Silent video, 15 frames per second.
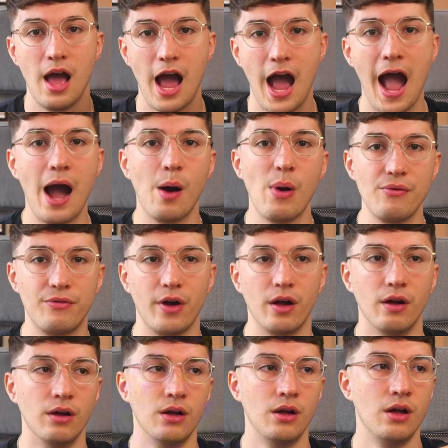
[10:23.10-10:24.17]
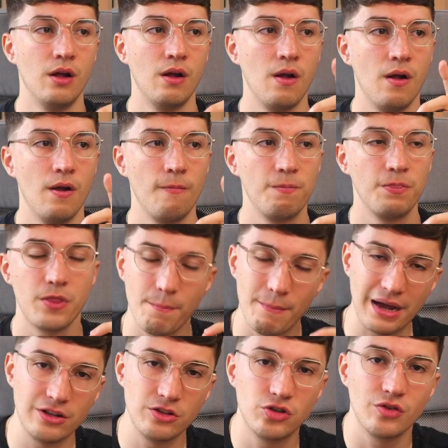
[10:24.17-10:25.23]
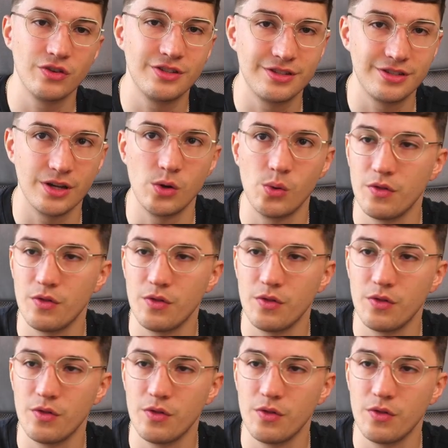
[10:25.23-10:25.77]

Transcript: However, the manager is still,